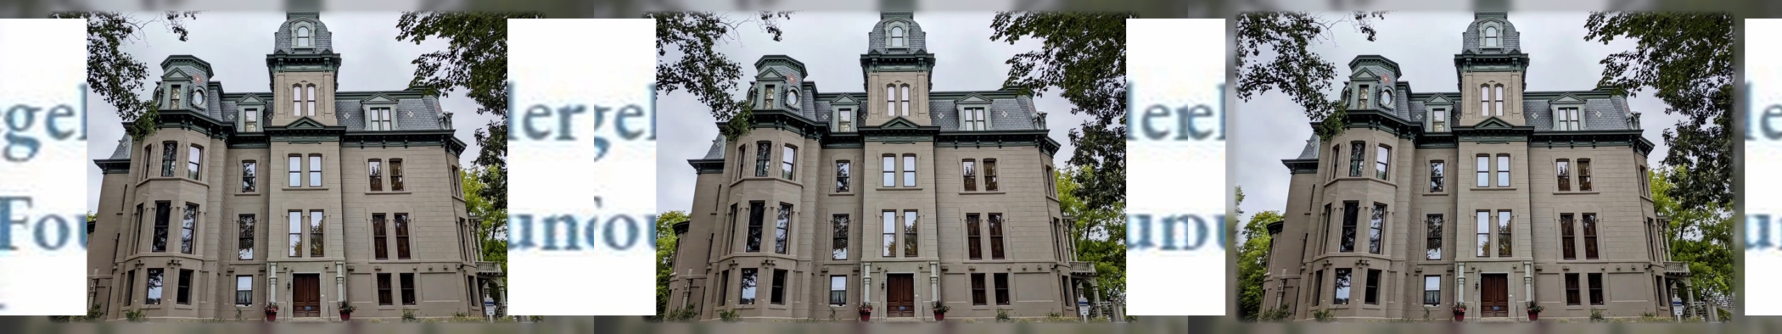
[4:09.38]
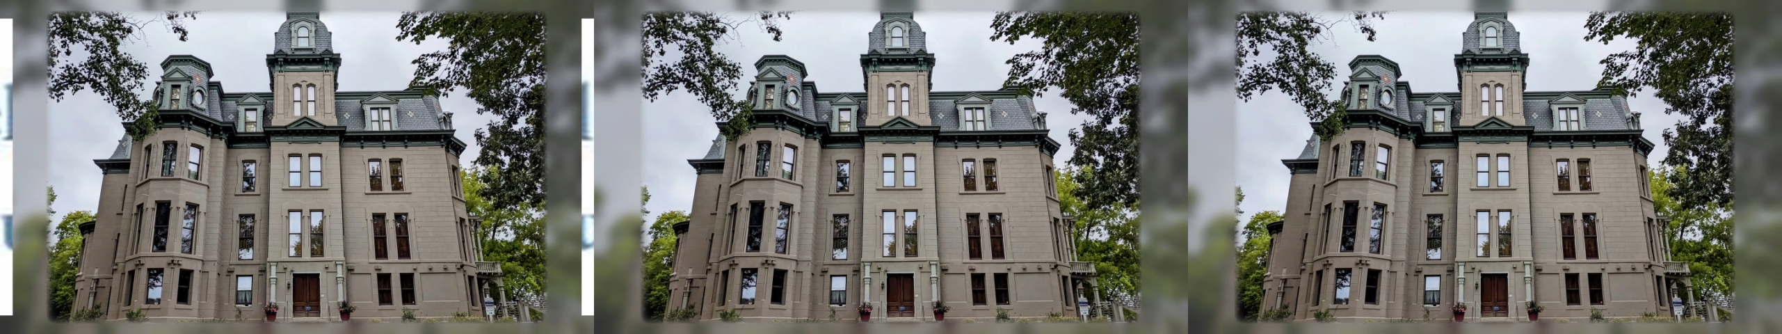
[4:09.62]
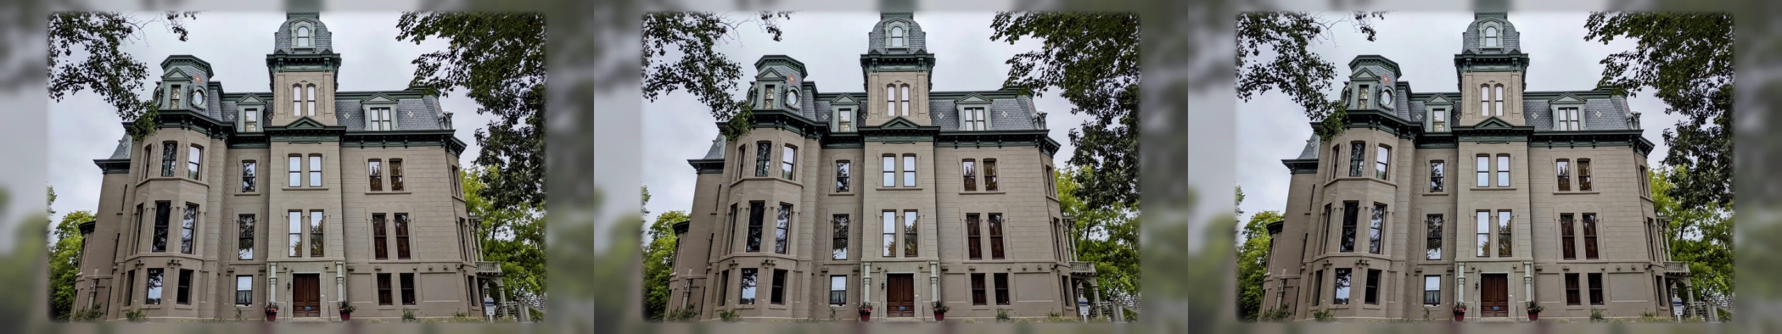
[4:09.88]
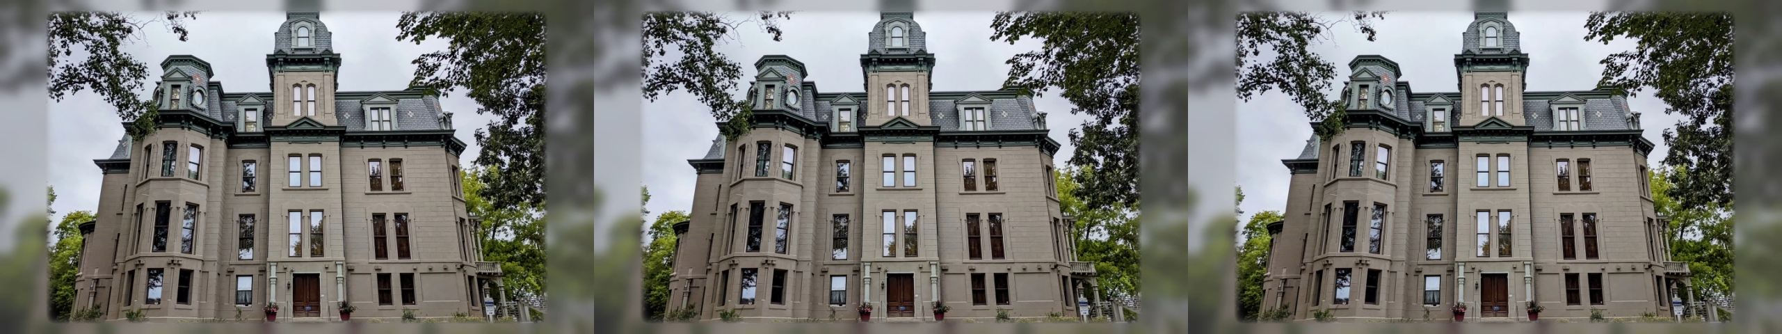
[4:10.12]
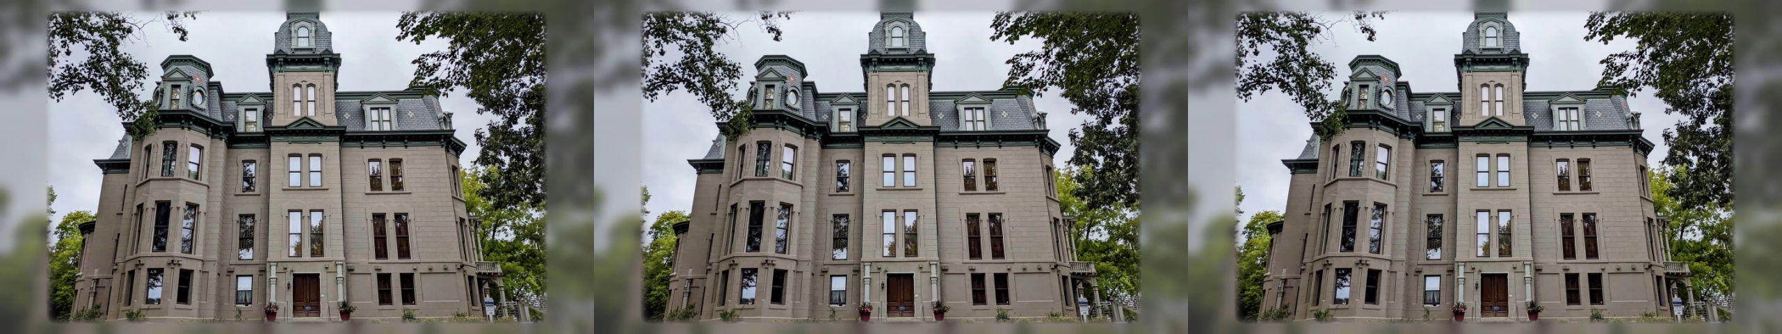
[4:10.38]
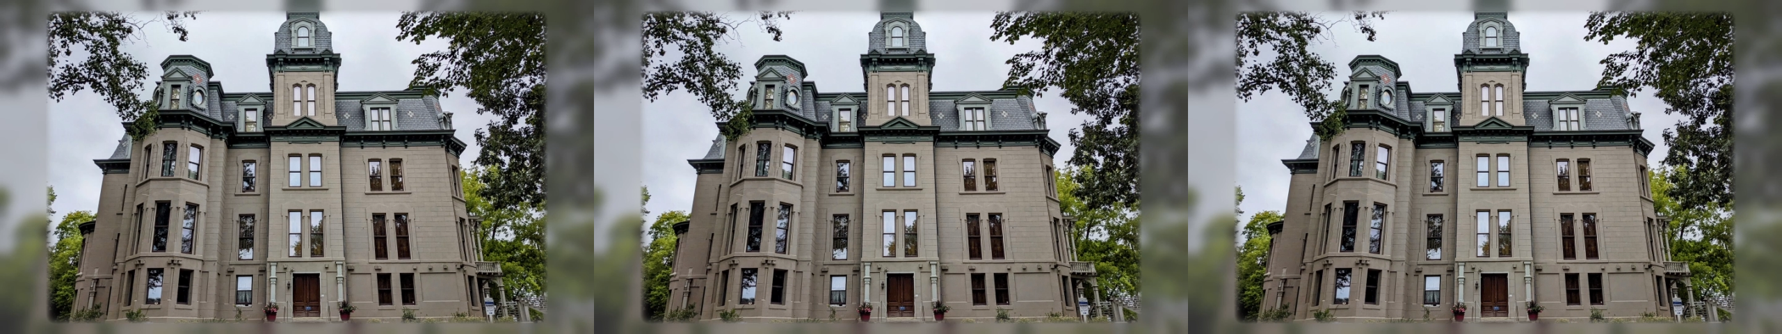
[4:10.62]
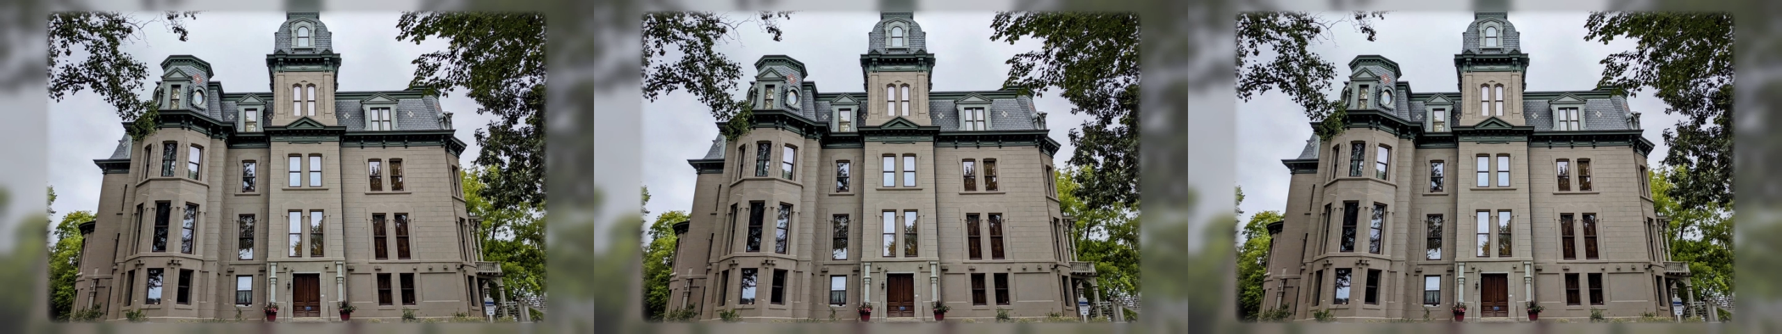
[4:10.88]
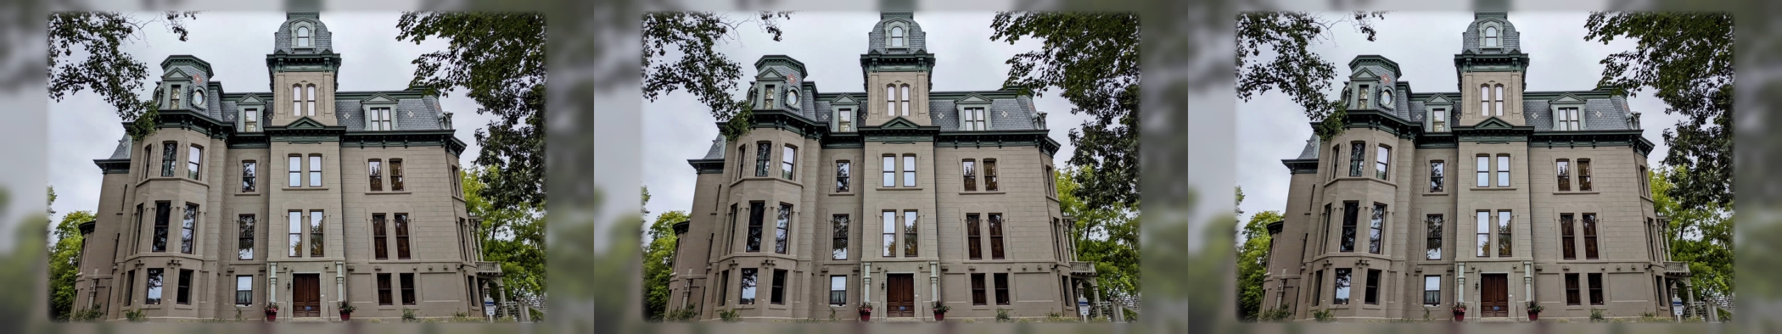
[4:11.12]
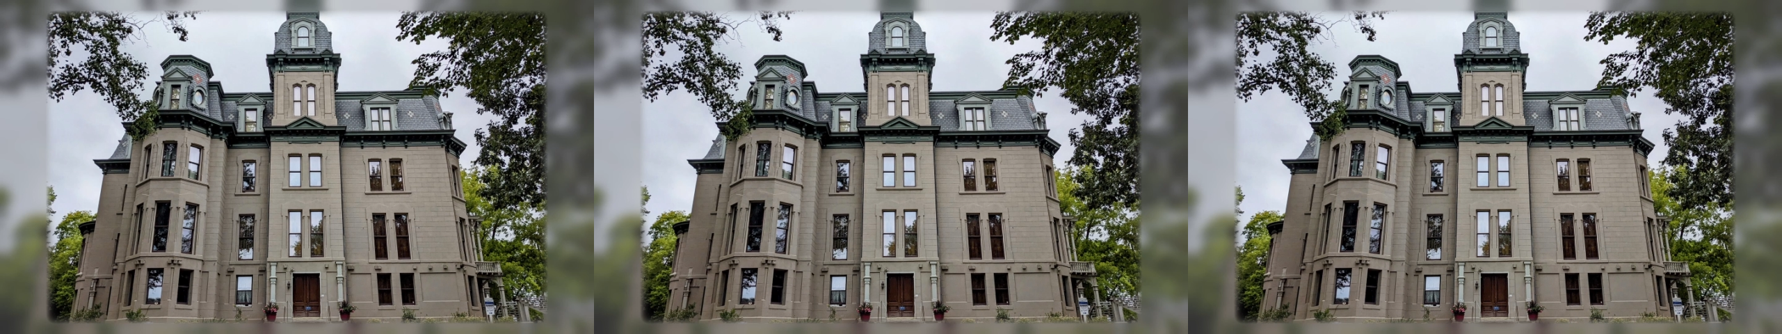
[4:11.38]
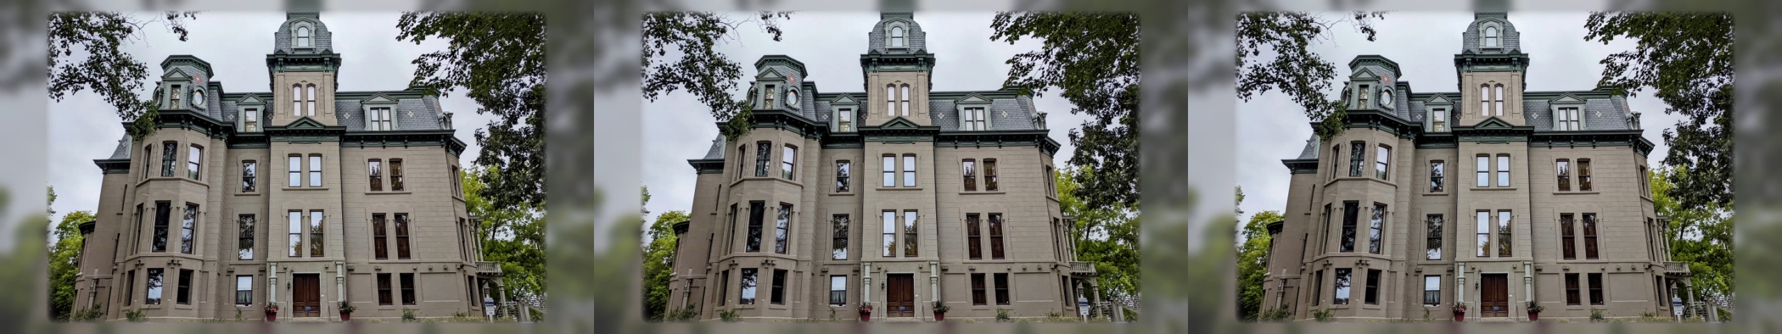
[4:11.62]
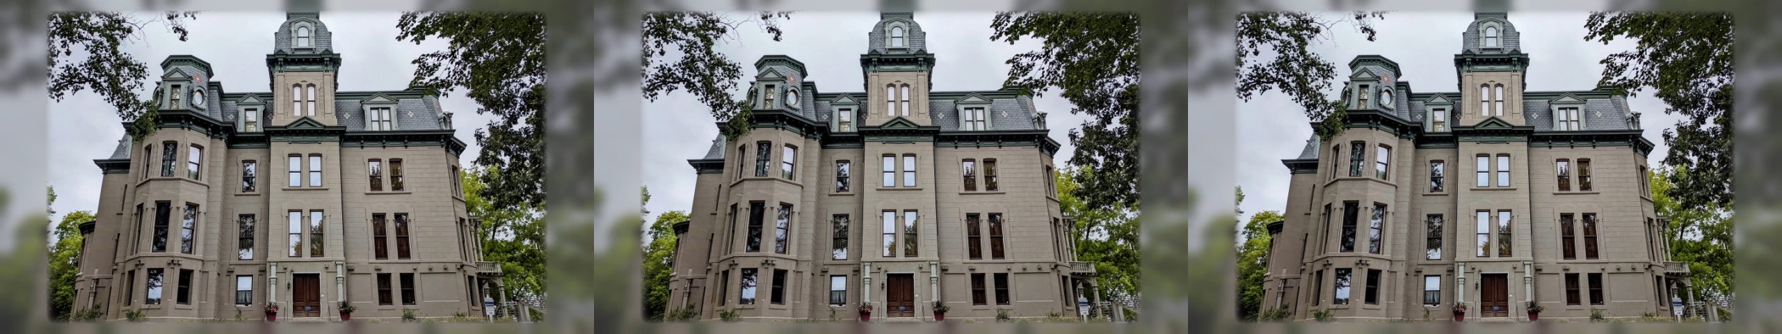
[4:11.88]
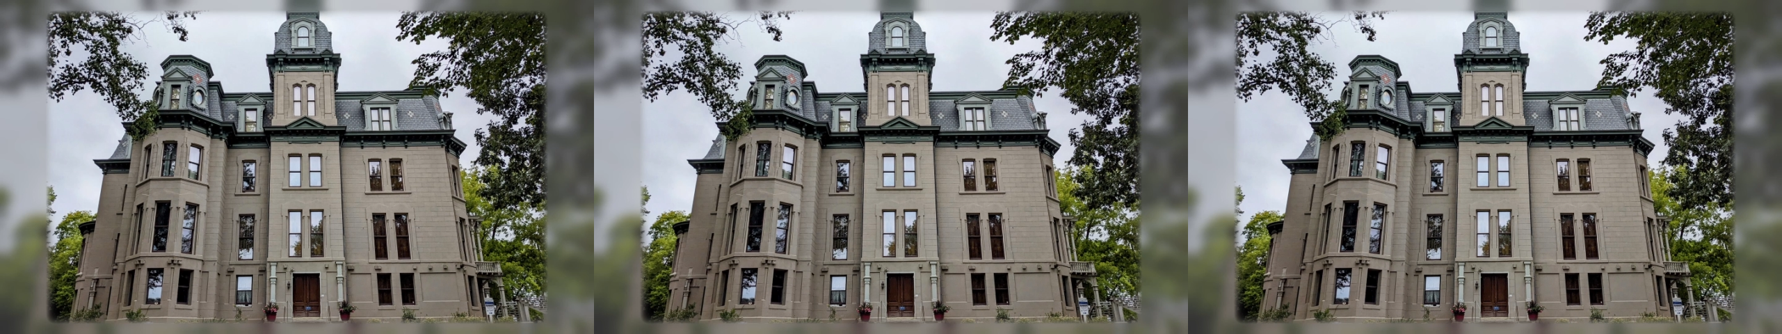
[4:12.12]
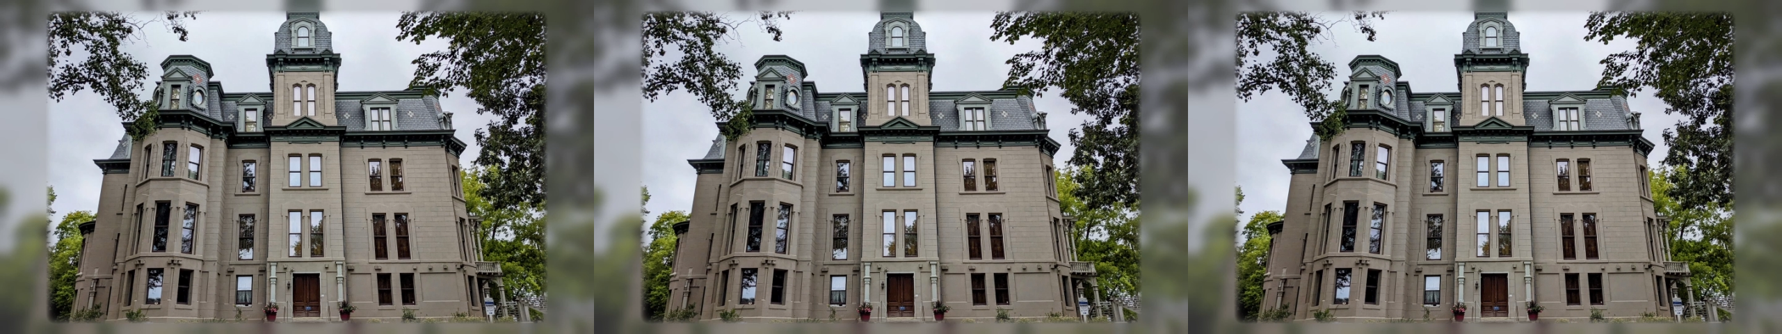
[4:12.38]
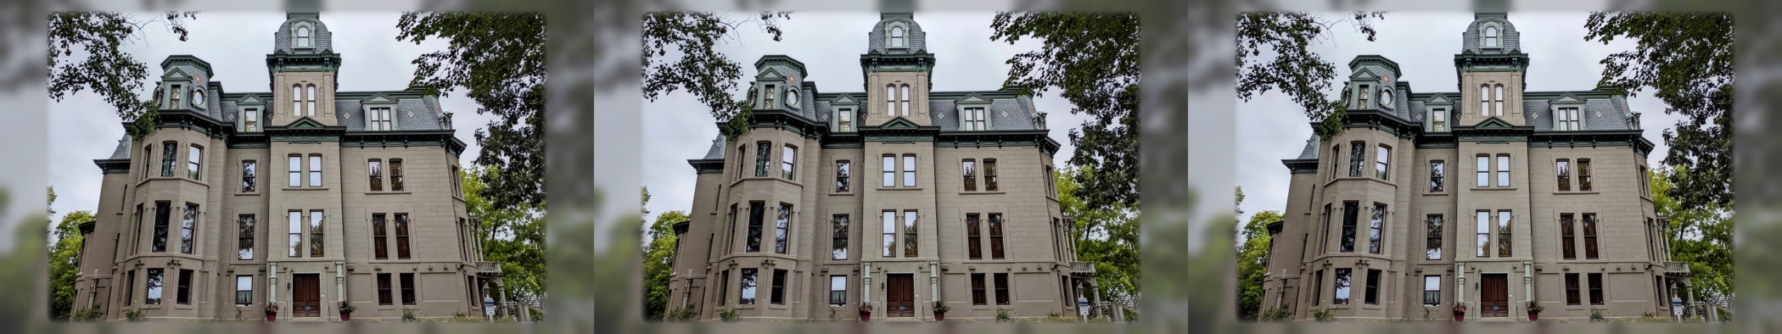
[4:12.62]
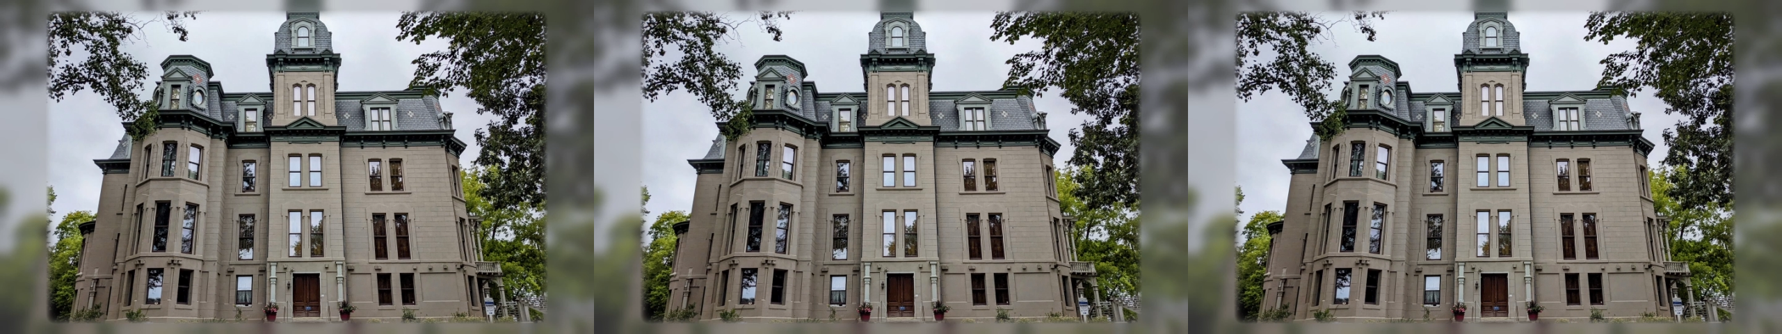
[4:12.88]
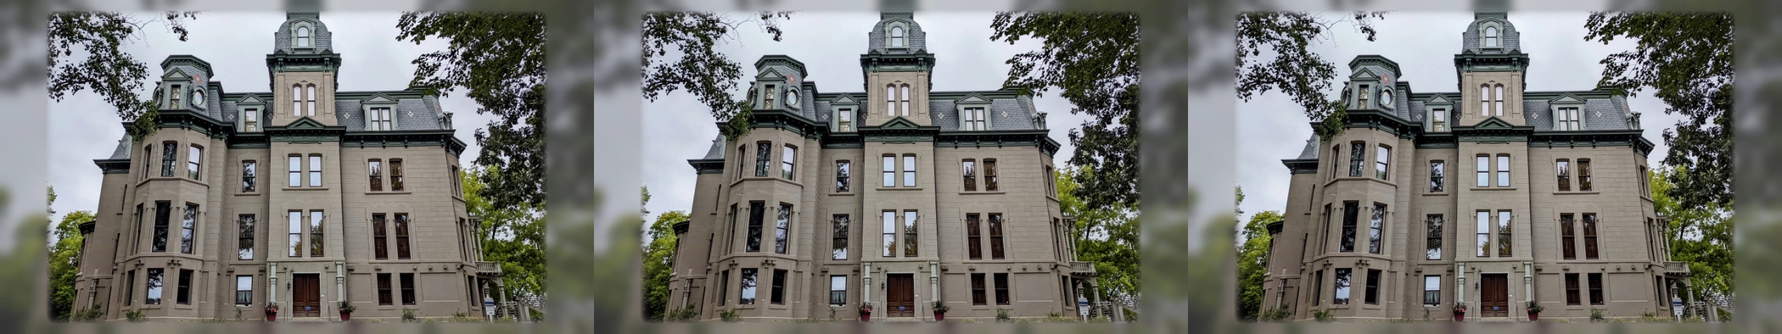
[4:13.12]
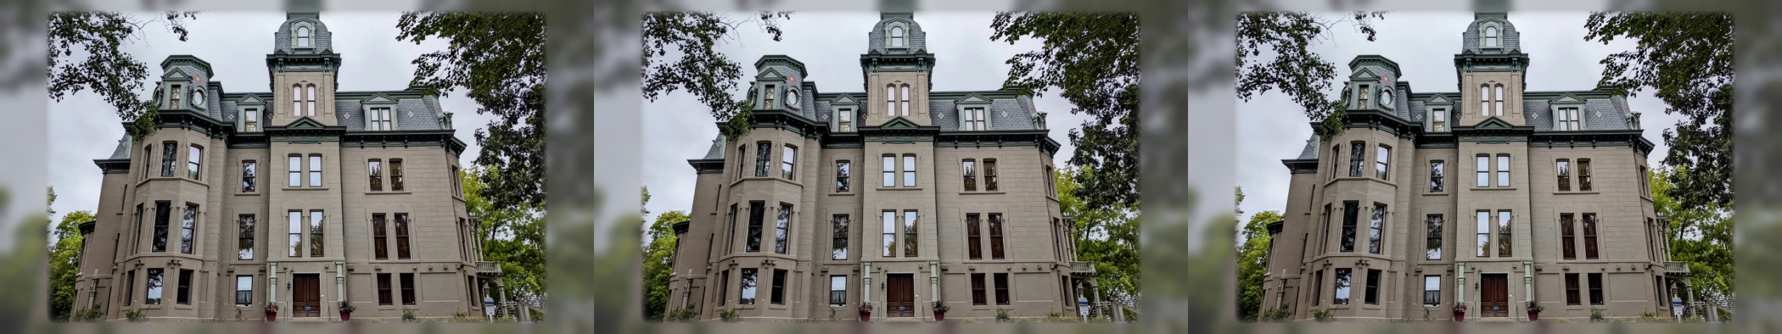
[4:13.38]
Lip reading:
Nobody's mouth can be seen.